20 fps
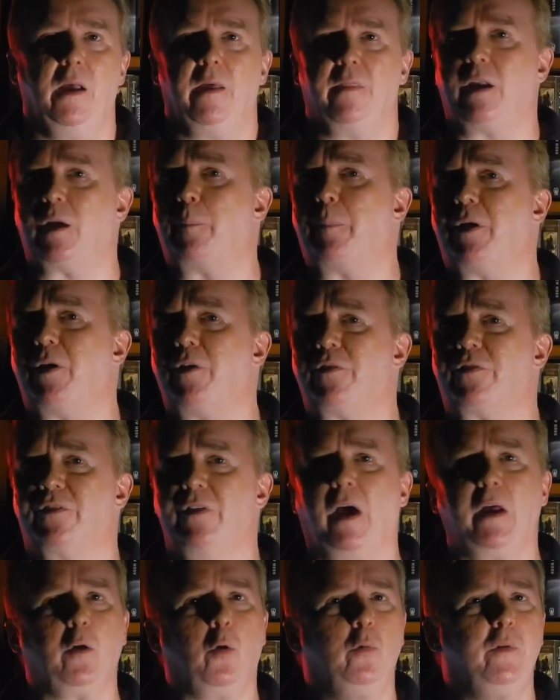that appears
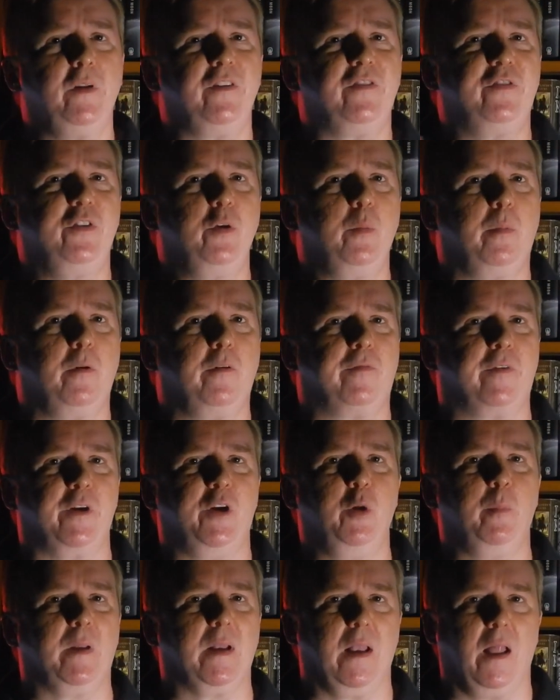not only suitable for
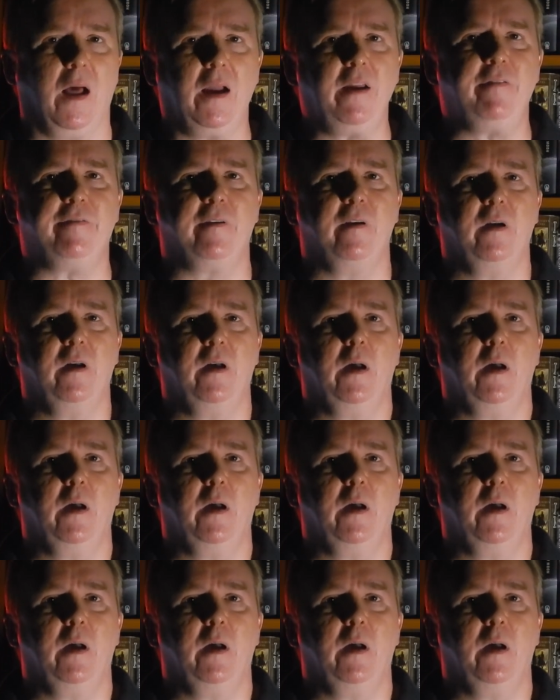human life,